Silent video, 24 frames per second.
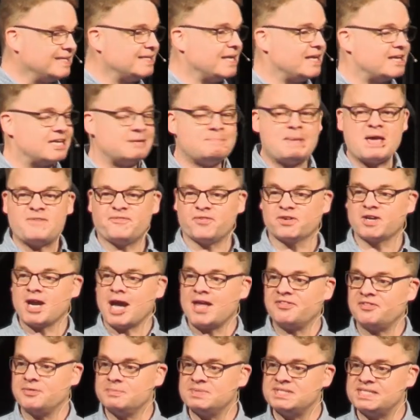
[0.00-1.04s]
needed to be for
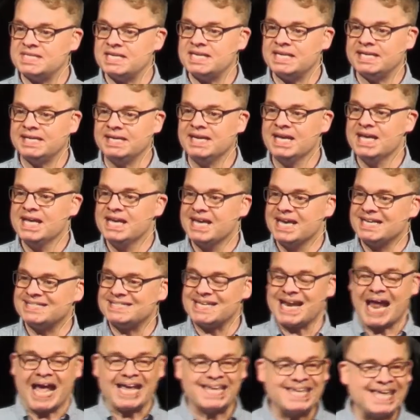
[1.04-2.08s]
Gotham City. He
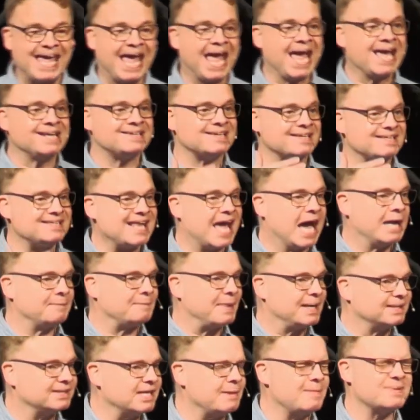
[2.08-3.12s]
said, "I can't doubt
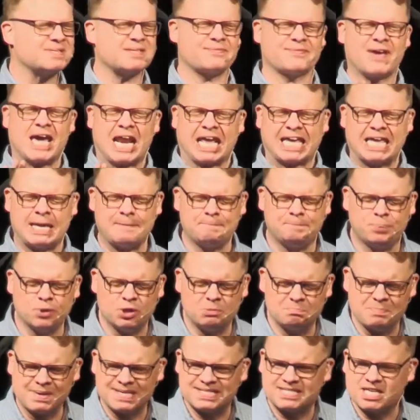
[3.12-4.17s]
my limits. I've got to keep
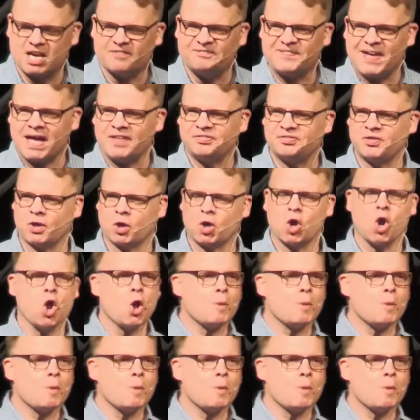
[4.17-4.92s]
putting myself out there